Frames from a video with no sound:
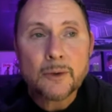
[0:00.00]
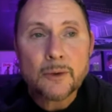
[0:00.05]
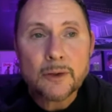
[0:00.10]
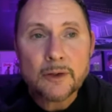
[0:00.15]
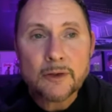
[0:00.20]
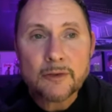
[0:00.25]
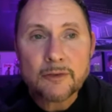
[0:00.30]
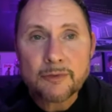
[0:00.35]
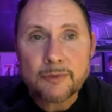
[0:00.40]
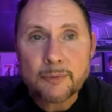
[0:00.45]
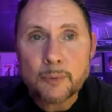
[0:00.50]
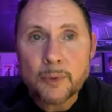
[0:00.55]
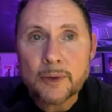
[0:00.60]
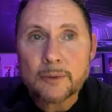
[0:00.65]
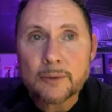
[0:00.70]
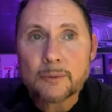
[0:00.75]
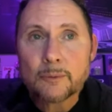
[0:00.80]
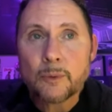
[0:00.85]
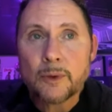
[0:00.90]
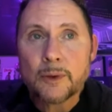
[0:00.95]
of what
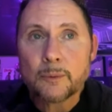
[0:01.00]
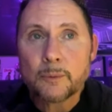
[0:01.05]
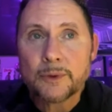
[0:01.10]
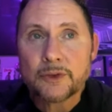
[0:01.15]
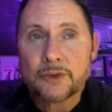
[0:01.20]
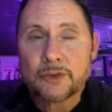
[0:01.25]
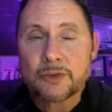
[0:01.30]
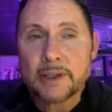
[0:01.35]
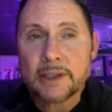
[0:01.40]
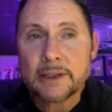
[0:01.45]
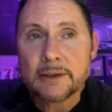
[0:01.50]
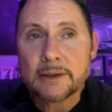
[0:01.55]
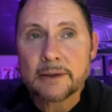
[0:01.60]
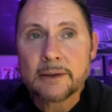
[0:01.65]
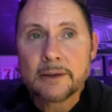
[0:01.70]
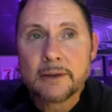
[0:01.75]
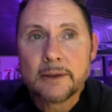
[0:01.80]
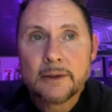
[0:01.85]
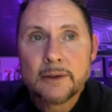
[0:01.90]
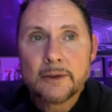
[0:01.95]
we're trying to
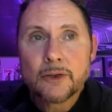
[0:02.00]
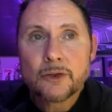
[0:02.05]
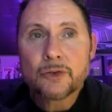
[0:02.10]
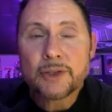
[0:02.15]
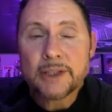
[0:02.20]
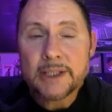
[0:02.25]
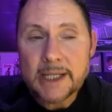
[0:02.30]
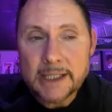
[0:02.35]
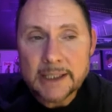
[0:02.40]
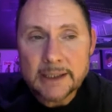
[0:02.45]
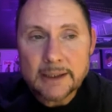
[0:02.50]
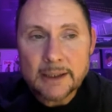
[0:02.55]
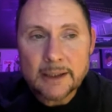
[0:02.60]
create.